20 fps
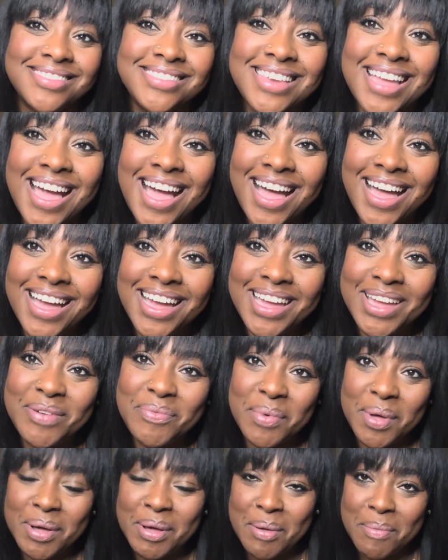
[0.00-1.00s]
Hi,
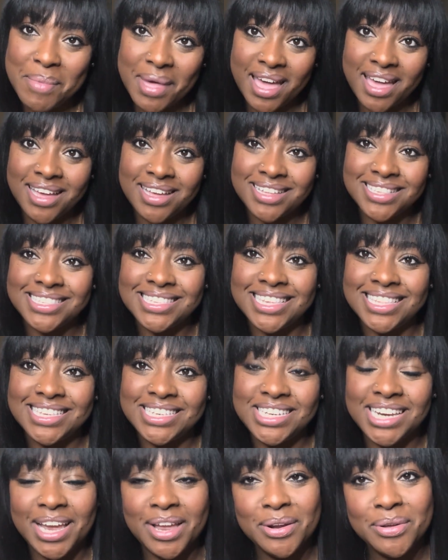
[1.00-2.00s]
welcome back to the
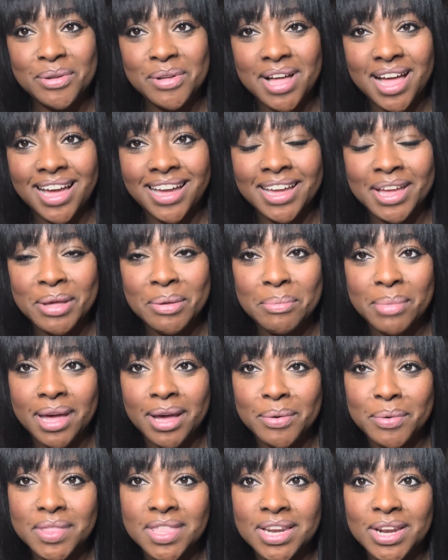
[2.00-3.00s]
channel. I am
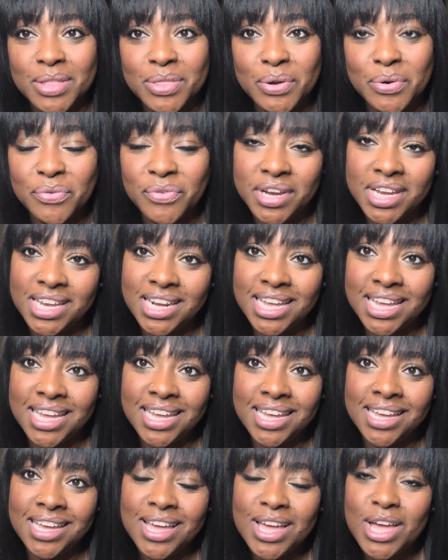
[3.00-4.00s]
back with another
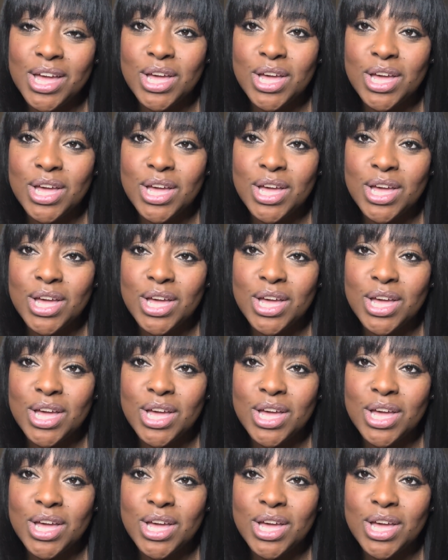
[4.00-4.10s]
reading.